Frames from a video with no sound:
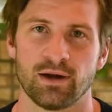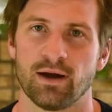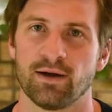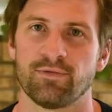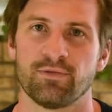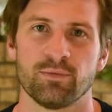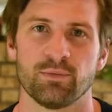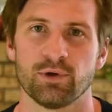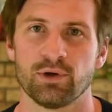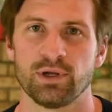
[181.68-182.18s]
off
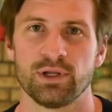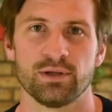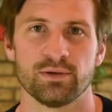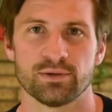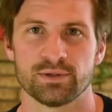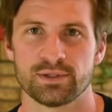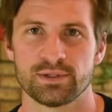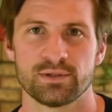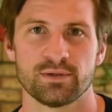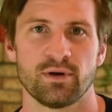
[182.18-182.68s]
from their
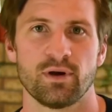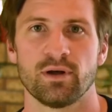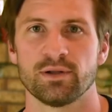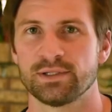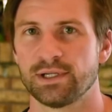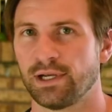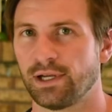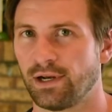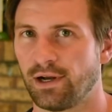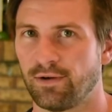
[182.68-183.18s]
heels. They're all
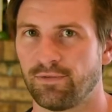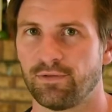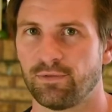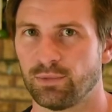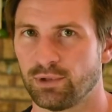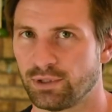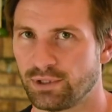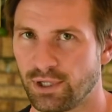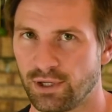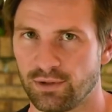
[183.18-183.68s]
taken off from
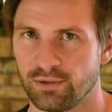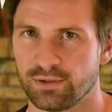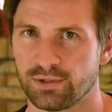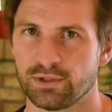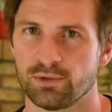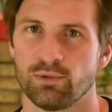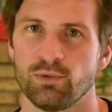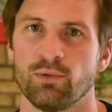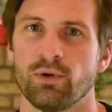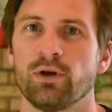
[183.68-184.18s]
their toes.
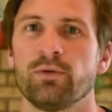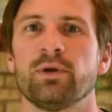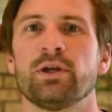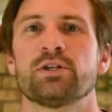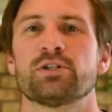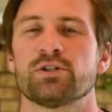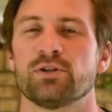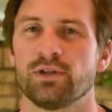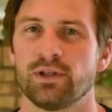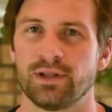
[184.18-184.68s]
So we want to make
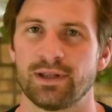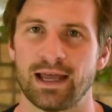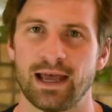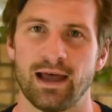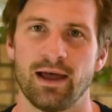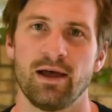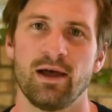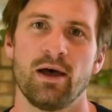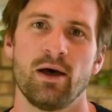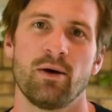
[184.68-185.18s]
sure
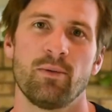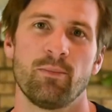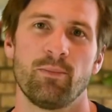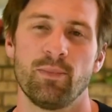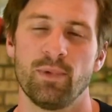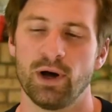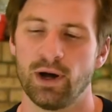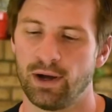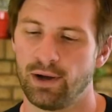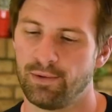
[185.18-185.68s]
that
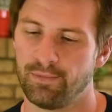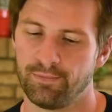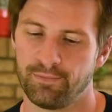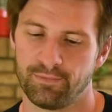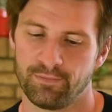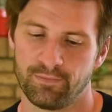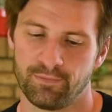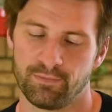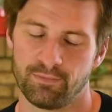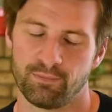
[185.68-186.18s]

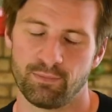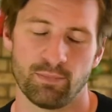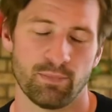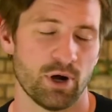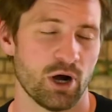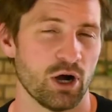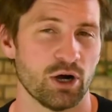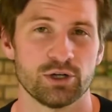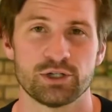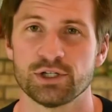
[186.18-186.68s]

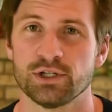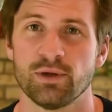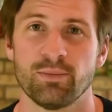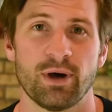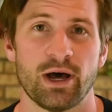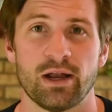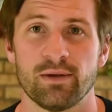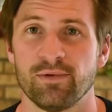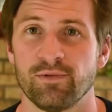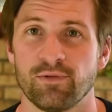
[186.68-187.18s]
arch in the
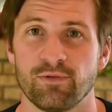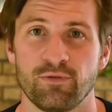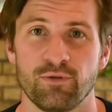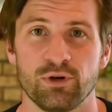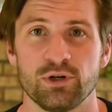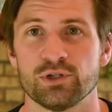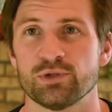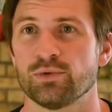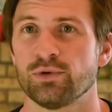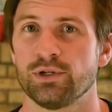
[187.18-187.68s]
bottom of your
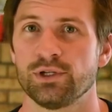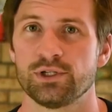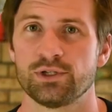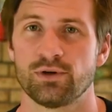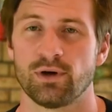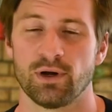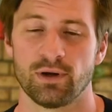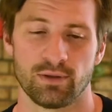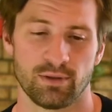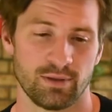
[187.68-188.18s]
foot is really
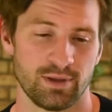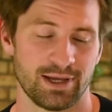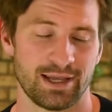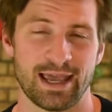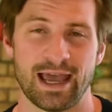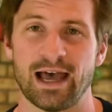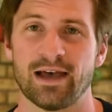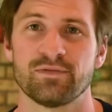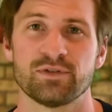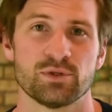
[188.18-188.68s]
strong. The
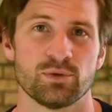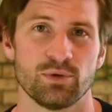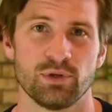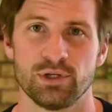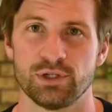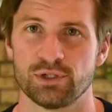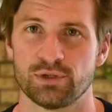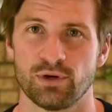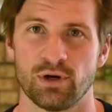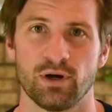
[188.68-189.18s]
calves are really
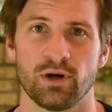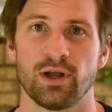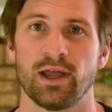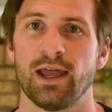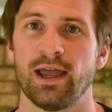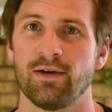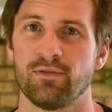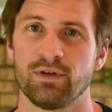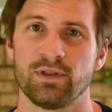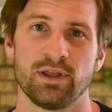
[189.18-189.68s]
strong.
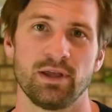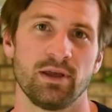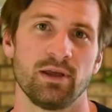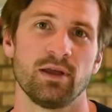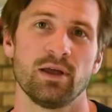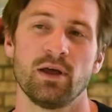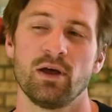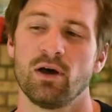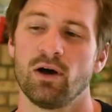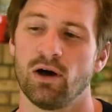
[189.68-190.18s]
Everything
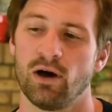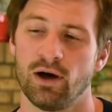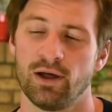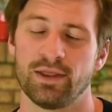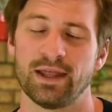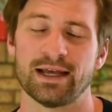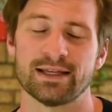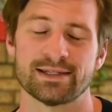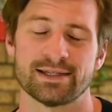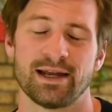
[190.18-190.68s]
on
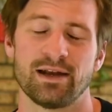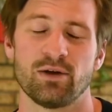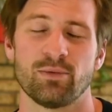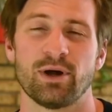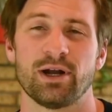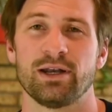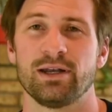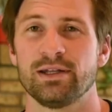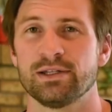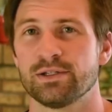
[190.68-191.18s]
that side of your
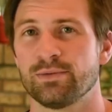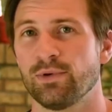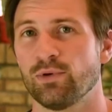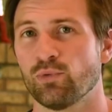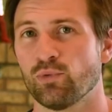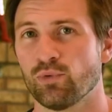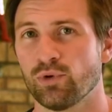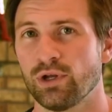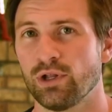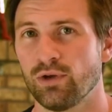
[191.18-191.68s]
body needs to be
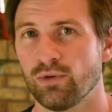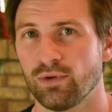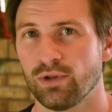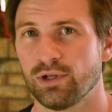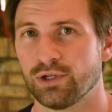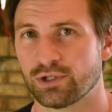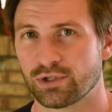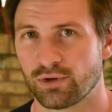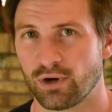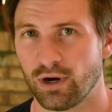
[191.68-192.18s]
really,
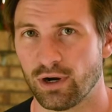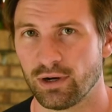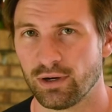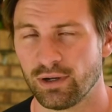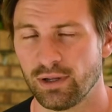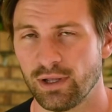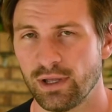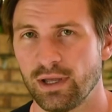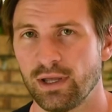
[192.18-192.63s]
really strong,